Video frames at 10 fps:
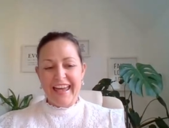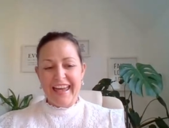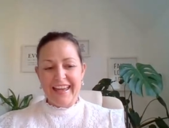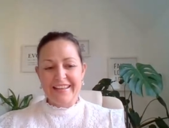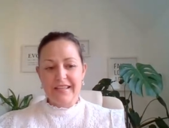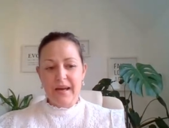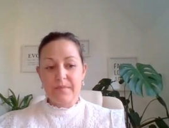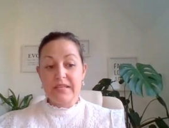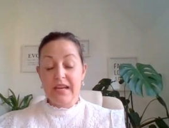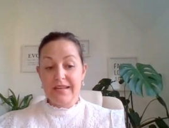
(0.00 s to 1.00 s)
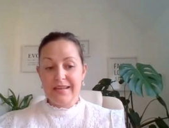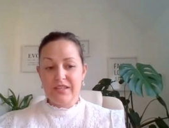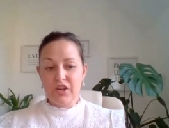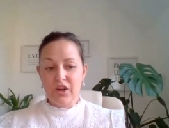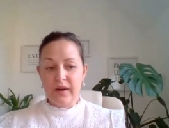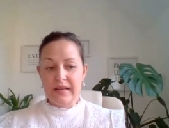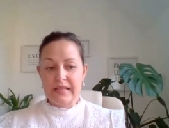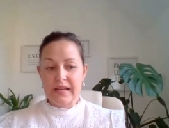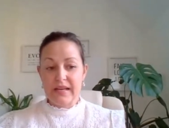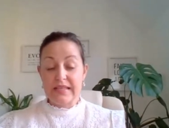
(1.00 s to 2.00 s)
And um, ten years ago I
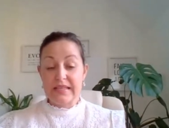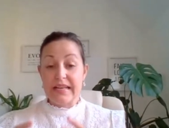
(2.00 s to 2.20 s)
decided to